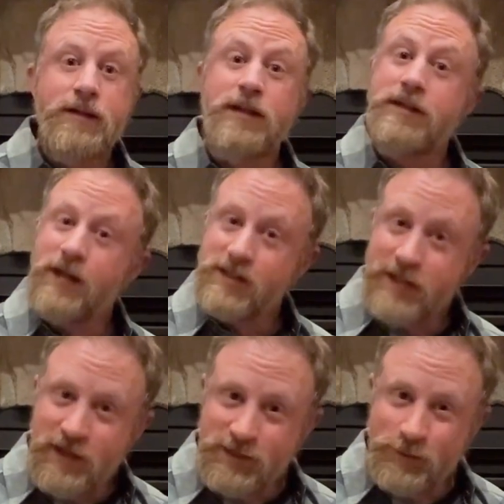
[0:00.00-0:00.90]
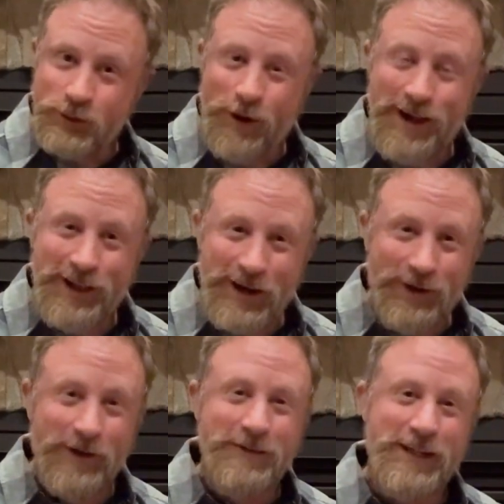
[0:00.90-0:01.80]
It does take some trial and
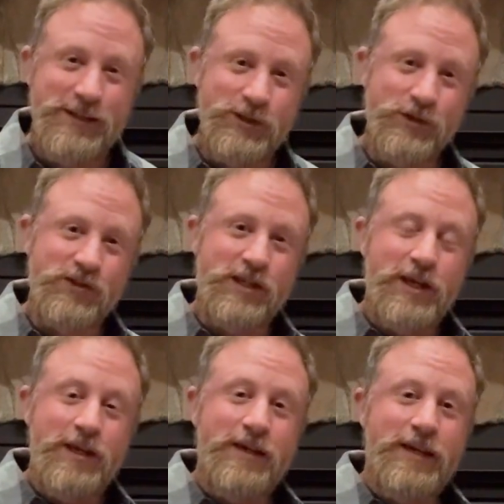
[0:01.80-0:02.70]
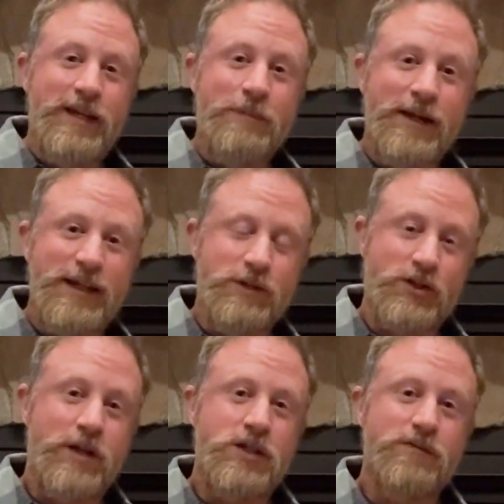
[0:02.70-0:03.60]
error, as you'll see in my
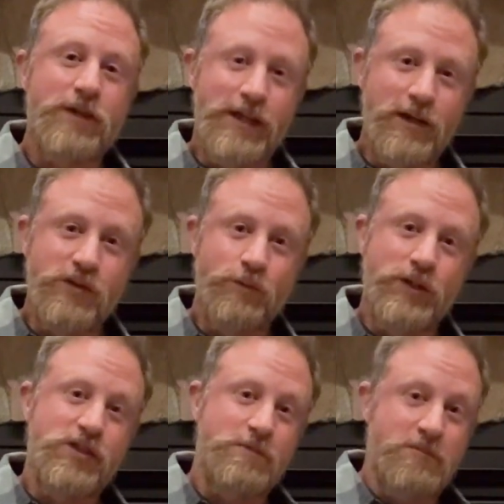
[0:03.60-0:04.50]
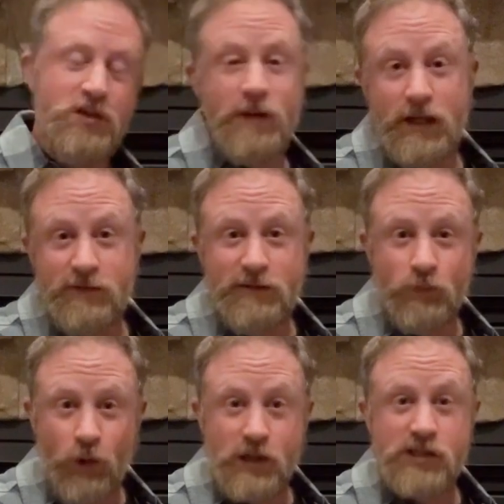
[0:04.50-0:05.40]
demonstration videos, in which you may have
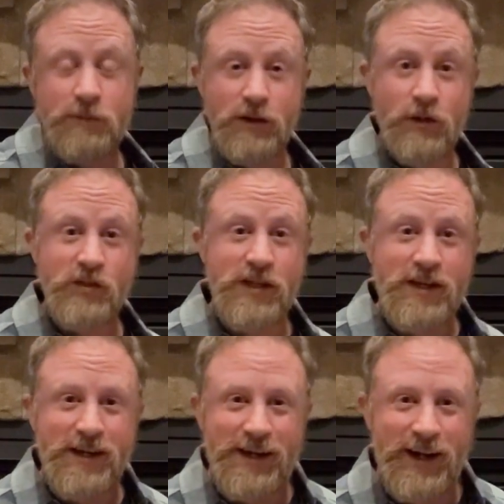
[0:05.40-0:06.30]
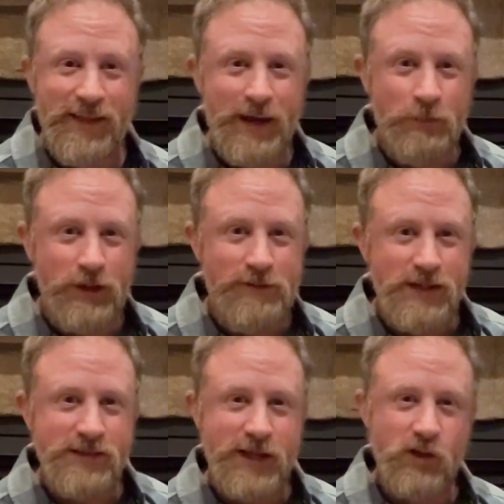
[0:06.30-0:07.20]
even watched some of those on that
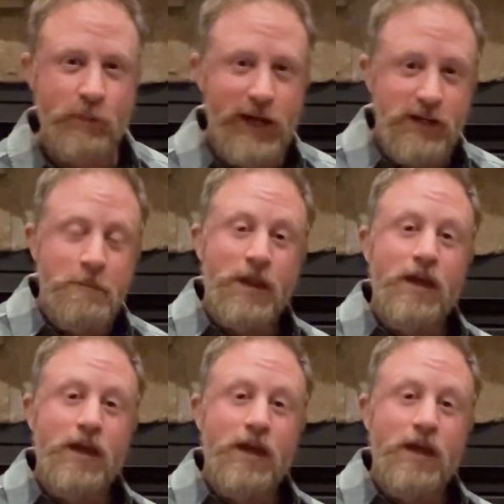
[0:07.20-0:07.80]
previous sales page.